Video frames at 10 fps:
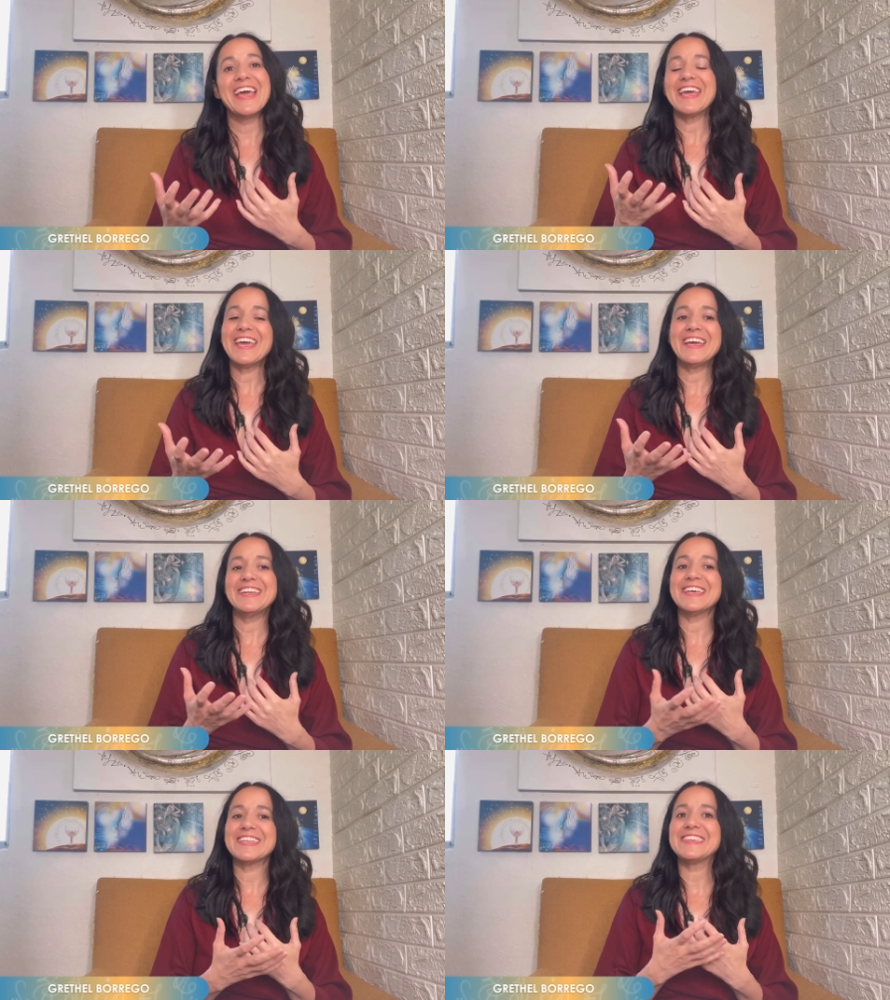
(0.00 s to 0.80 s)

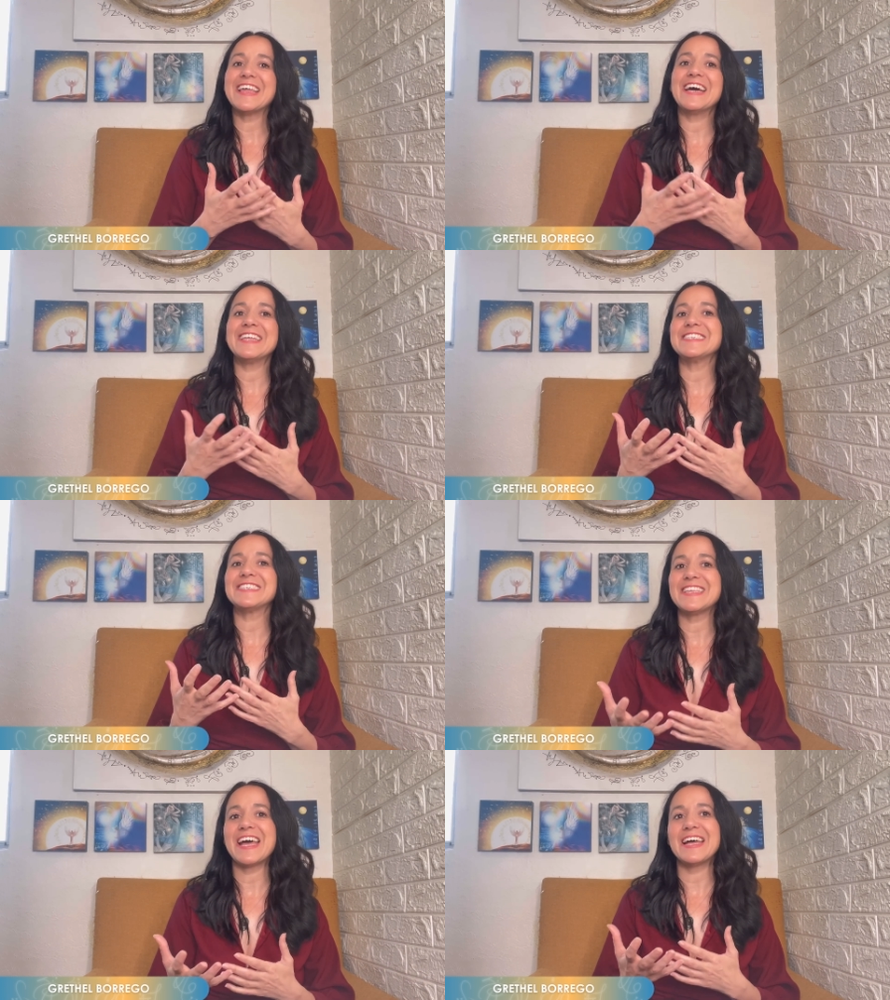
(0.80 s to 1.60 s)
and that is
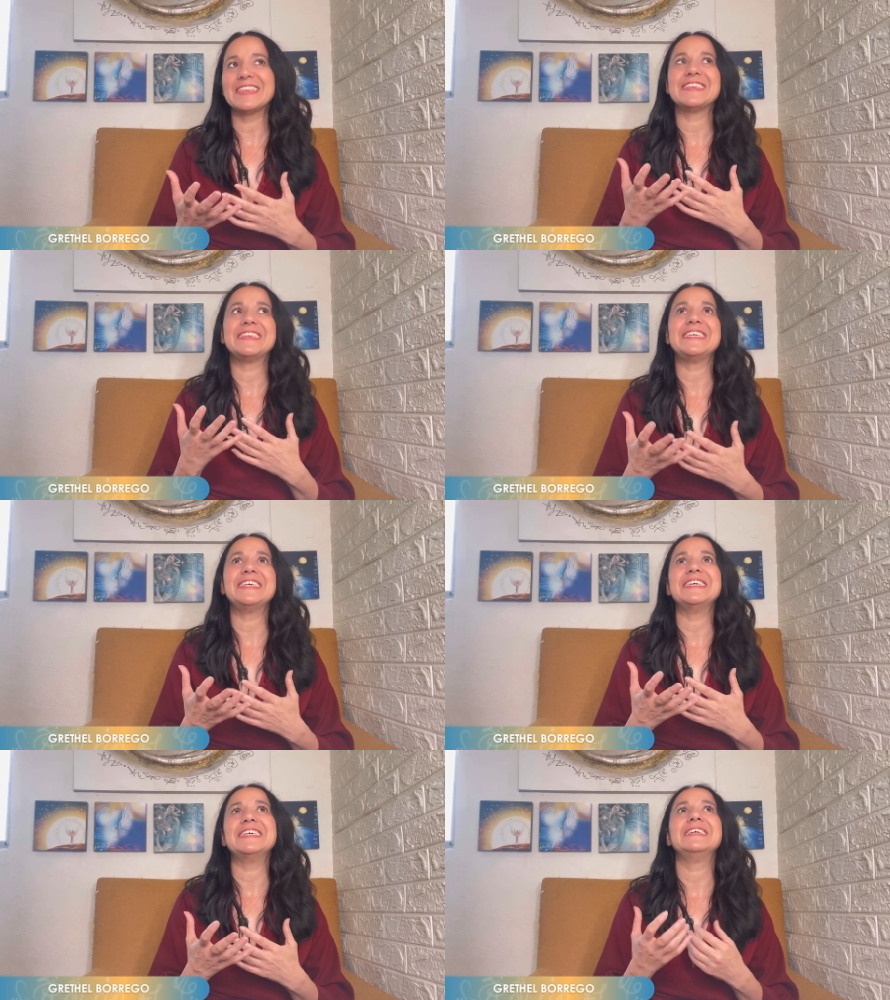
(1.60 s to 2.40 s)
not
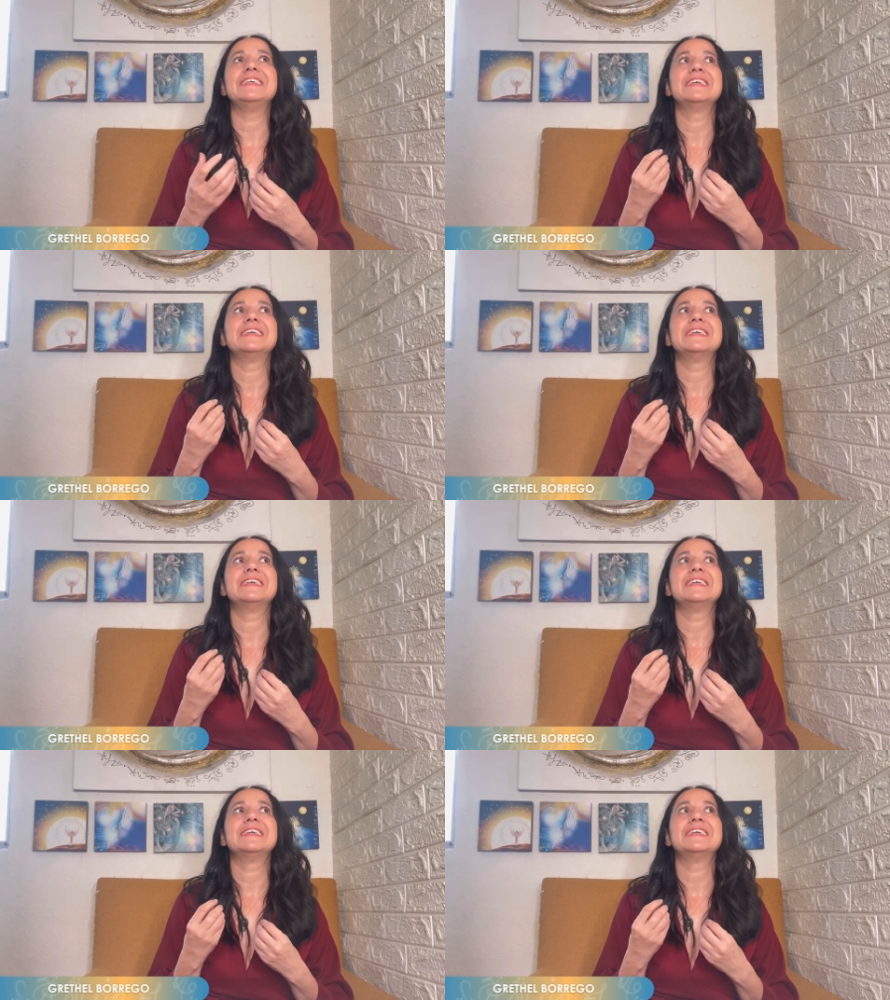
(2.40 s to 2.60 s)
the